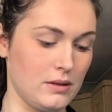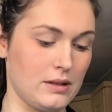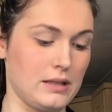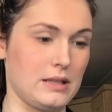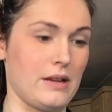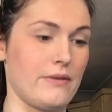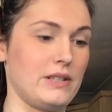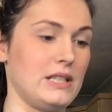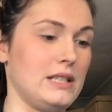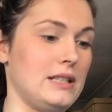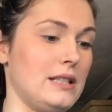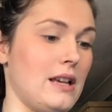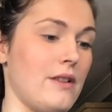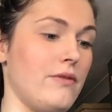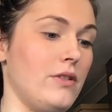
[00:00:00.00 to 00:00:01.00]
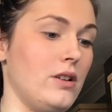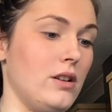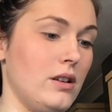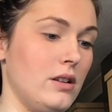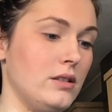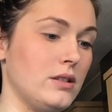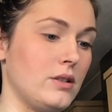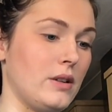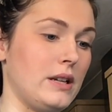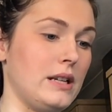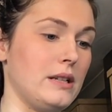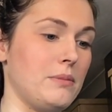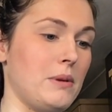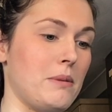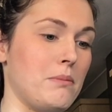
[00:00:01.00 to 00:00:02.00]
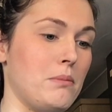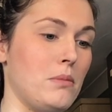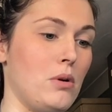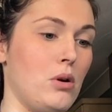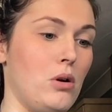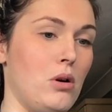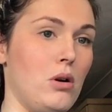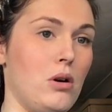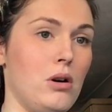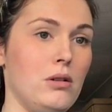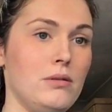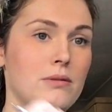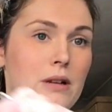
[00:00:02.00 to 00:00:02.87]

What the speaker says: 77, so I need a bit more.